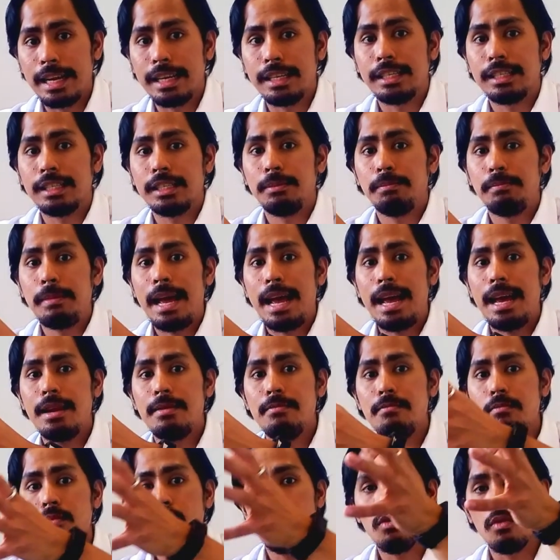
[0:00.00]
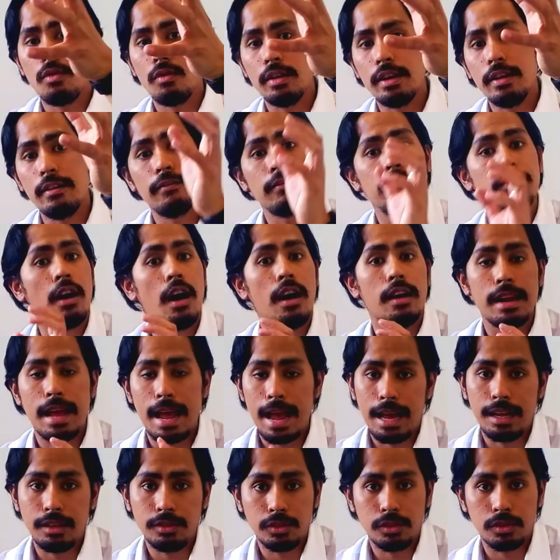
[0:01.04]
expand more, if
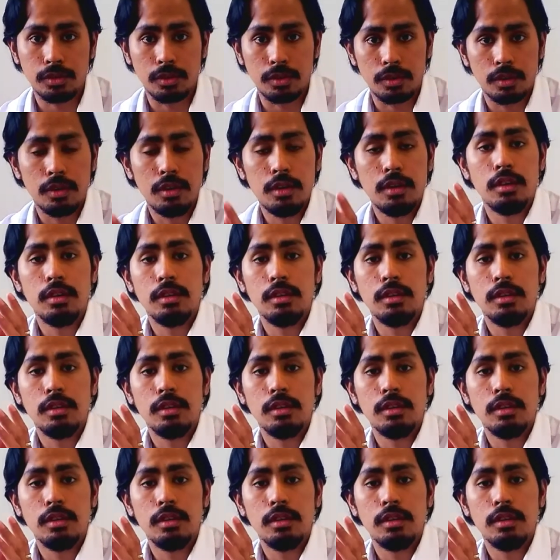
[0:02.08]
not answer